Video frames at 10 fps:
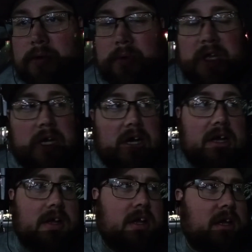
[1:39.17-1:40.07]
We
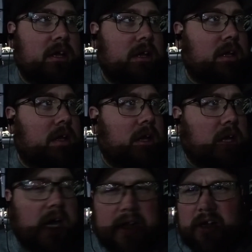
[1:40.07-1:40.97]

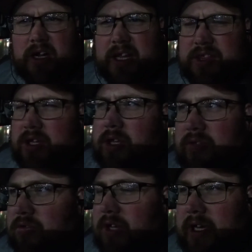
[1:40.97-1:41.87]
got here, I think
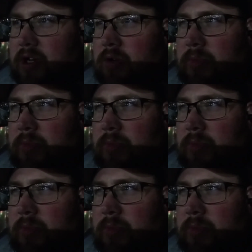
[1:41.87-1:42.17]
it's like